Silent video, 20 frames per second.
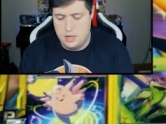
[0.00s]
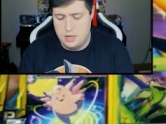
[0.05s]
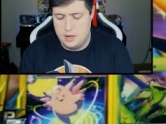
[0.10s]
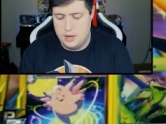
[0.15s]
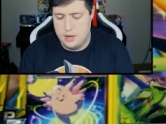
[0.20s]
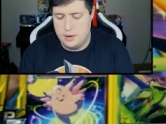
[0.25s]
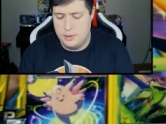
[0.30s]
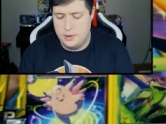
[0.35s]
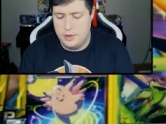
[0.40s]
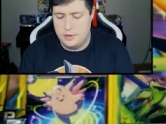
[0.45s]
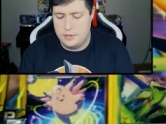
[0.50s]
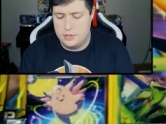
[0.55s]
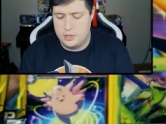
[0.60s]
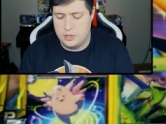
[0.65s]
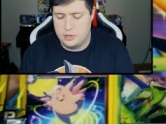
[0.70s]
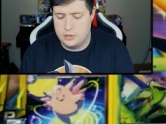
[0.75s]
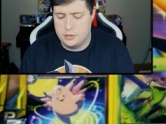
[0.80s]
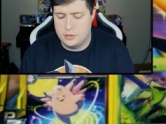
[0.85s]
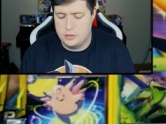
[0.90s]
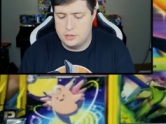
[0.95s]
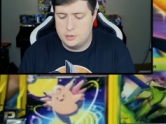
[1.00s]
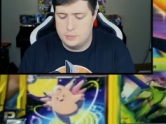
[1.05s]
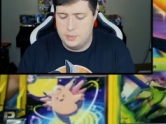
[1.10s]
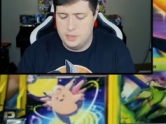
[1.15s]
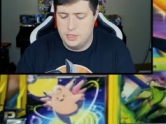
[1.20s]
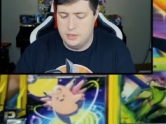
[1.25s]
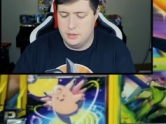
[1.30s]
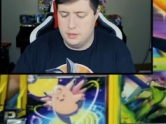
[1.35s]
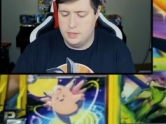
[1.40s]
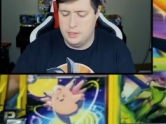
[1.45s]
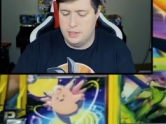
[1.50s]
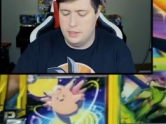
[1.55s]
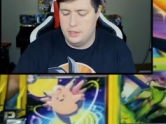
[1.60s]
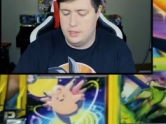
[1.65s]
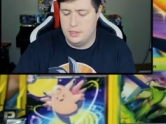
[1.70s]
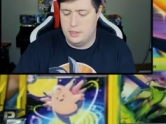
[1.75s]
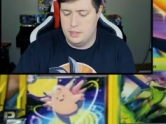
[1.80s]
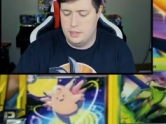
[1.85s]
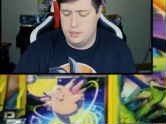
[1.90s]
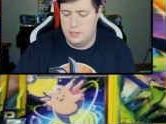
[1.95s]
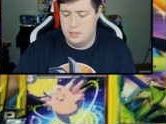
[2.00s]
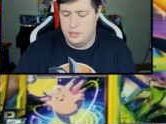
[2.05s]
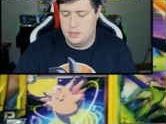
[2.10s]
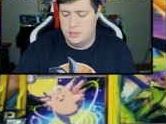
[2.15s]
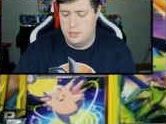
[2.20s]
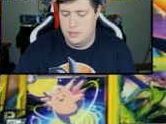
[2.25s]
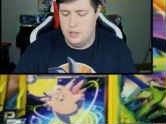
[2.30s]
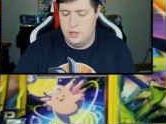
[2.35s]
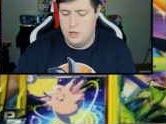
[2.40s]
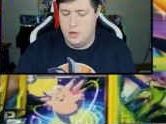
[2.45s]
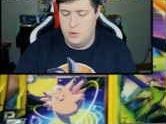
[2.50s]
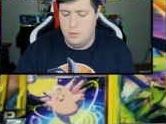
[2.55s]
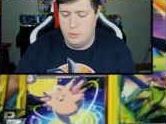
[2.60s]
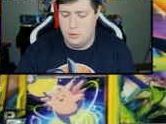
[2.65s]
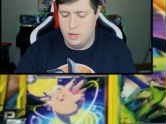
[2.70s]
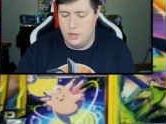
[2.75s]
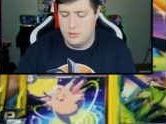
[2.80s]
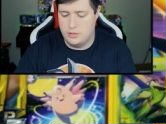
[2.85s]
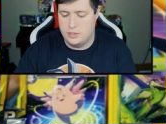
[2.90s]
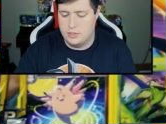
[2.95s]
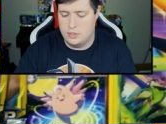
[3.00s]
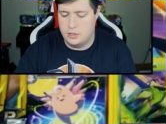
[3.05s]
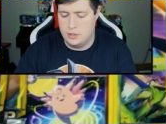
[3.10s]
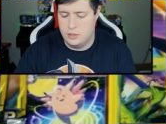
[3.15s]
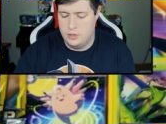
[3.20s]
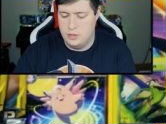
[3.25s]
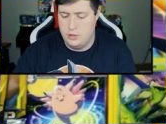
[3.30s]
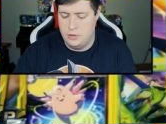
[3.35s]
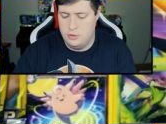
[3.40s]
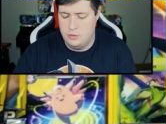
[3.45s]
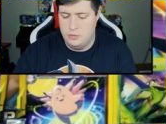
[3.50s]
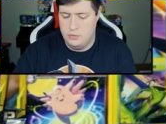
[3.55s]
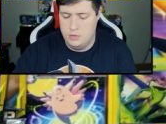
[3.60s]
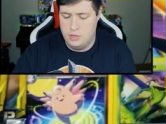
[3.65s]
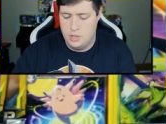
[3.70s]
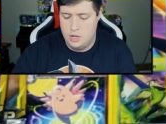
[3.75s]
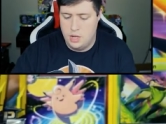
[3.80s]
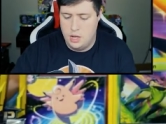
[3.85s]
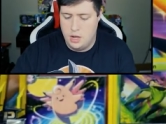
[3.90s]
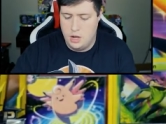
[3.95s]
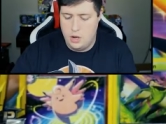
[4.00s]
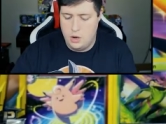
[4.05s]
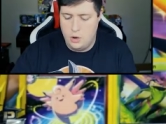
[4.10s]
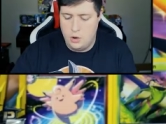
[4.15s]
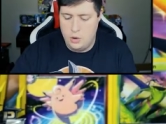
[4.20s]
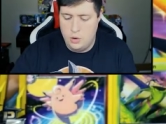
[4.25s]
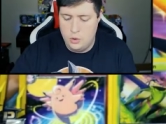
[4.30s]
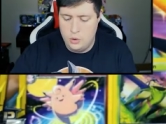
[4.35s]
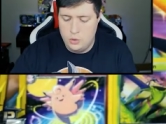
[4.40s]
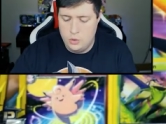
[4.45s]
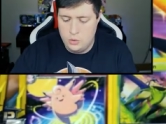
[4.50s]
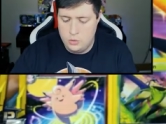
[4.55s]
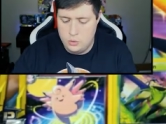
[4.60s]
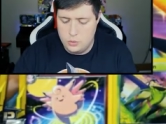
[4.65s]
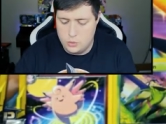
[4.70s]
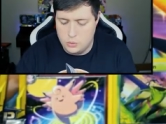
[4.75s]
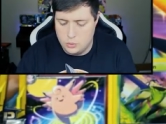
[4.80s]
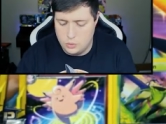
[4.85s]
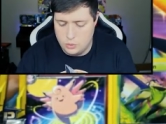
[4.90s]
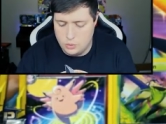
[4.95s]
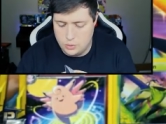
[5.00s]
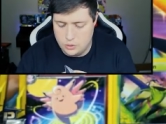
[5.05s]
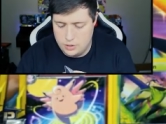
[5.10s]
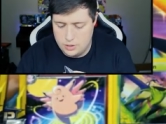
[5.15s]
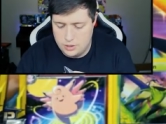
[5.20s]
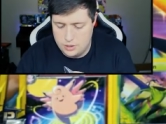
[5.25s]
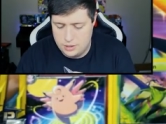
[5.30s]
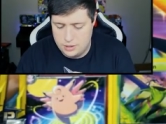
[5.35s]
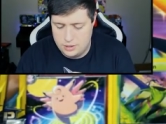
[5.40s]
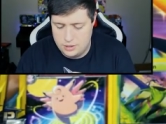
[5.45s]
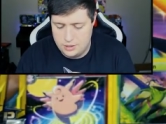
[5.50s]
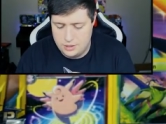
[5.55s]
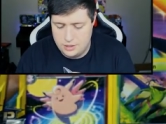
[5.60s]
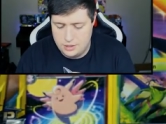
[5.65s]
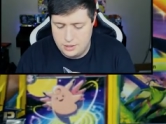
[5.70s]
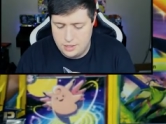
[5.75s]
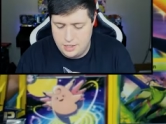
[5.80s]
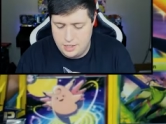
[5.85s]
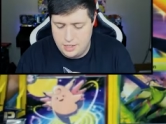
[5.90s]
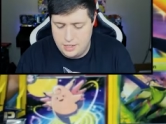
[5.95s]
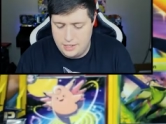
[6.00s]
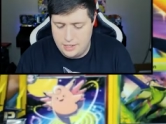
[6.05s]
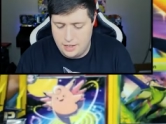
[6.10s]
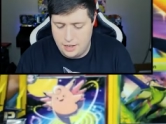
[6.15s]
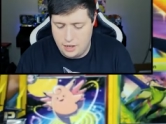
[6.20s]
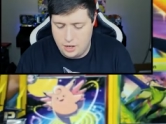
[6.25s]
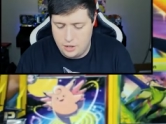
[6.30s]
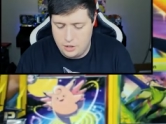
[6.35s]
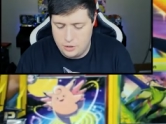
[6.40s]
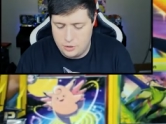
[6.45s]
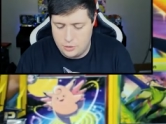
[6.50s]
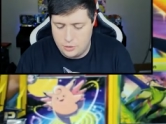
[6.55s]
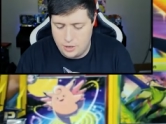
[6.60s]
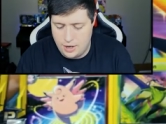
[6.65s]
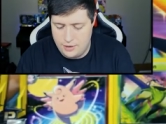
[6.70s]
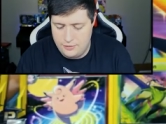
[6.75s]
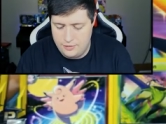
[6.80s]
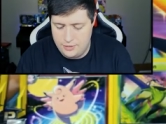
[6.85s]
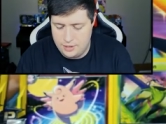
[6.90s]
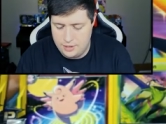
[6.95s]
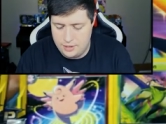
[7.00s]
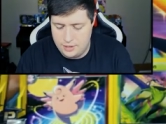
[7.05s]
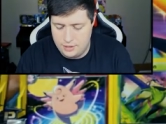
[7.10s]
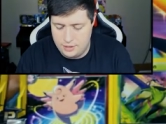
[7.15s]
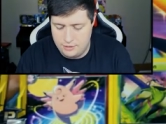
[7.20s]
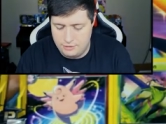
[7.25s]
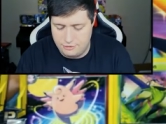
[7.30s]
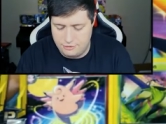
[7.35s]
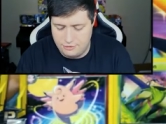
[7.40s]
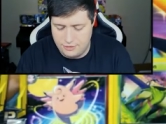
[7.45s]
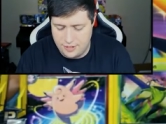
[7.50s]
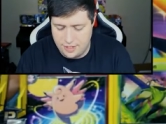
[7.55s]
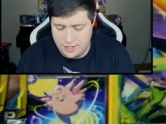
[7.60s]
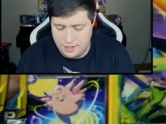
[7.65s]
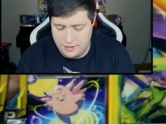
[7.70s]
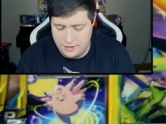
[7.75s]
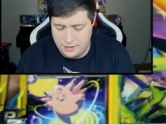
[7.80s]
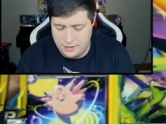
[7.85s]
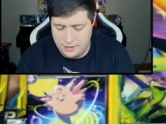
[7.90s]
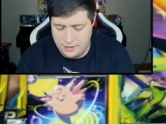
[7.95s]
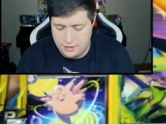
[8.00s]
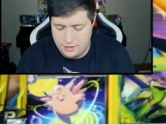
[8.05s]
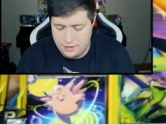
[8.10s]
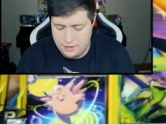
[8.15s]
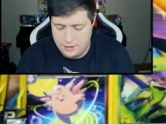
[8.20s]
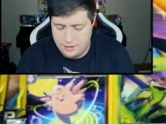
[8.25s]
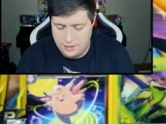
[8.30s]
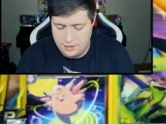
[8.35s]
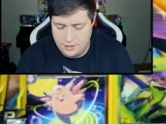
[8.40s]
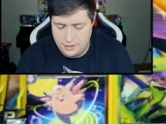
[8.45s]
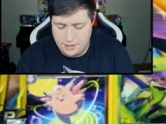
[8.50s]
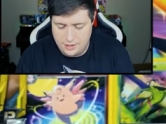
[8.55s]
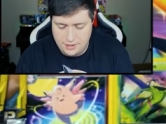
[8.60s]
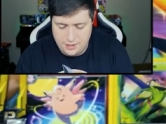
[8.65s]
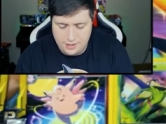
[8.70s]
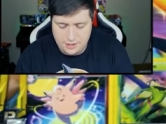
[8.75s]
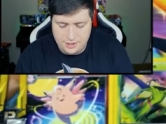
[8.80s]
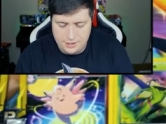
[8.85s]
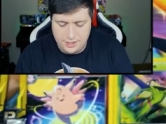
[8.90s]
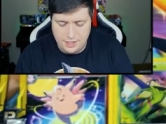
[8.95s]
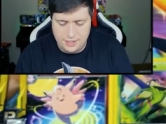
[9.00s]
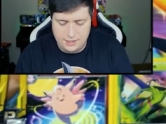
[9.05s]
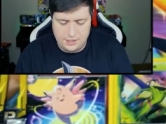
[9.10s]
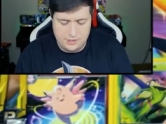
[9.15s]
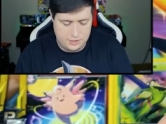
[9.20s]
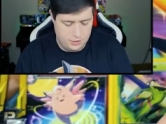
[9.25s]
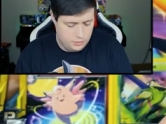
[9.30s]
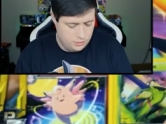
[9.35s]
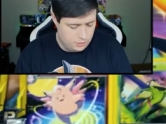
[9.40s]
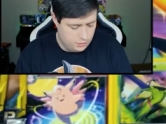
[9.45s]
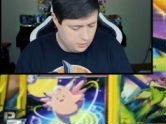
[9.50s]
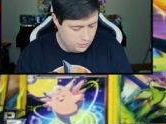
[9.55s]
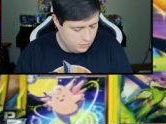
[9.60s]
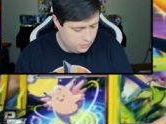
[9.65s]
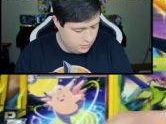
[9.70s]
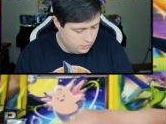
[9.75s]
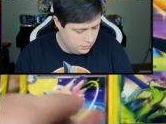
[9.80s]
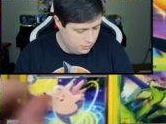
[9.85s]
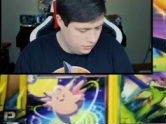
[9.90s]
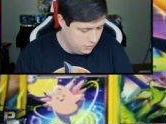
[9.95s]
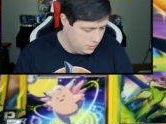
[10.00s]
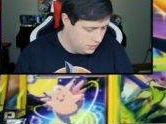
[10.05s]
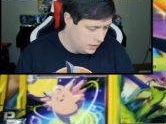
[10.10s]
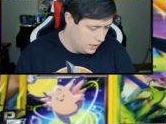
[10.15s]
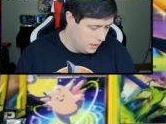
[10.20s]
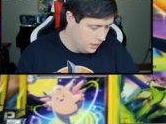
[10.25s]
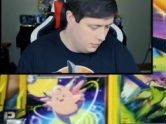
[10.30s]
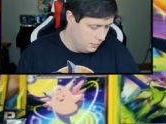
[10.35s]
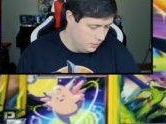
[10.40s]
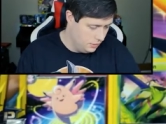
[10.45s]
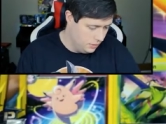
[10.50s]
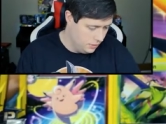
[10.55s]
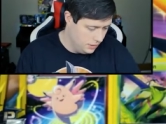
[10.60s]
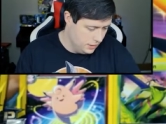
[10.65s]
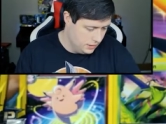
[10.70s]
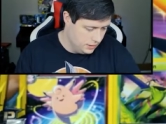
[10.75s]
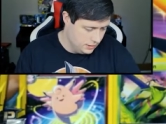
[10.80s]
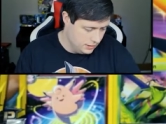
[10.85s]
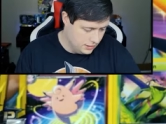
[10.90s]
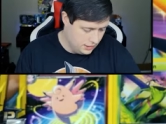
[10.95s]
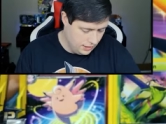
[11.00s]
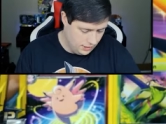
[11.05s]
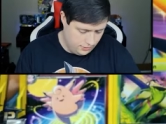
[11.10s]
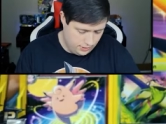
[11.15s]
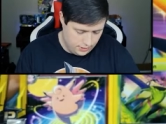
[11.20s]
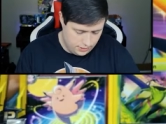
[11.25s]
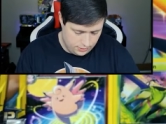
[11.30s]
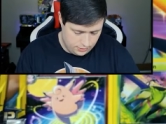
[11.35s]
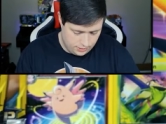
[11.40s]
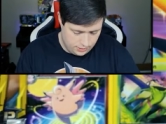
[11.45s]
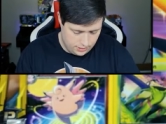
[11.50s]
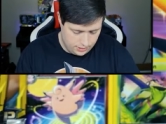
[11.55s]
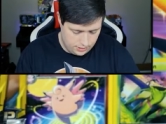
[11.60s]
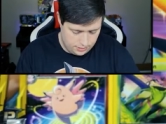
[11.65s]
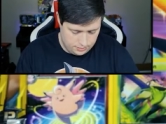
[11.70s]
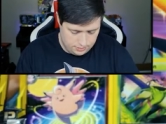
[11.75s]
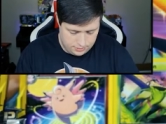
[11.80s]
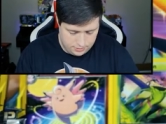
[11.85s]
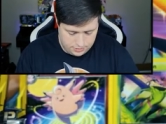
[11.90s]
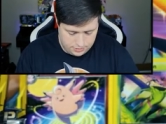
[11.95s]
All right, we have a Charizard Spirit Link. We have a Staryu. Ooh, and a holographic Clefairy. That's so cool. I will go ahead and sleeve this one up.